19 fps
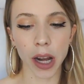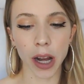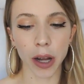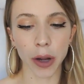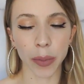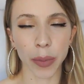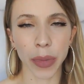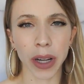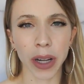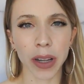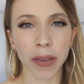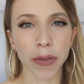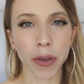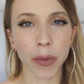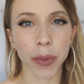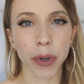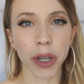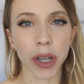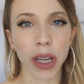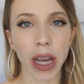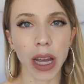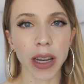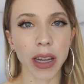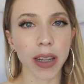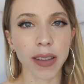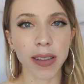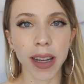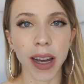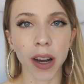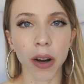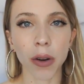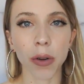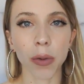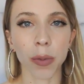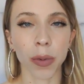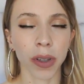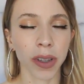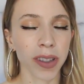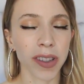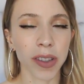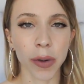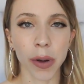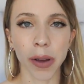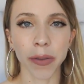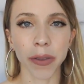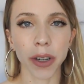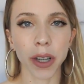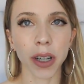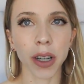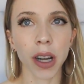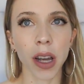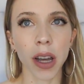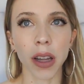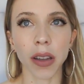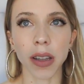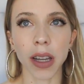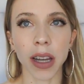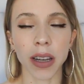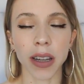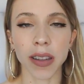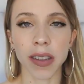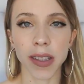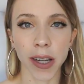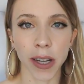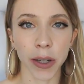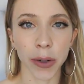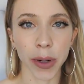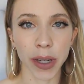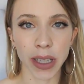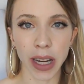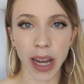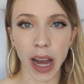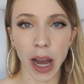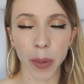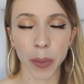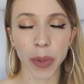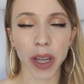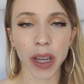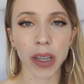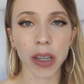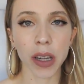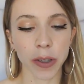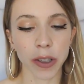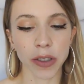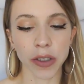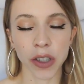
But if you put any doubt whatsoever, then it's not going to happen.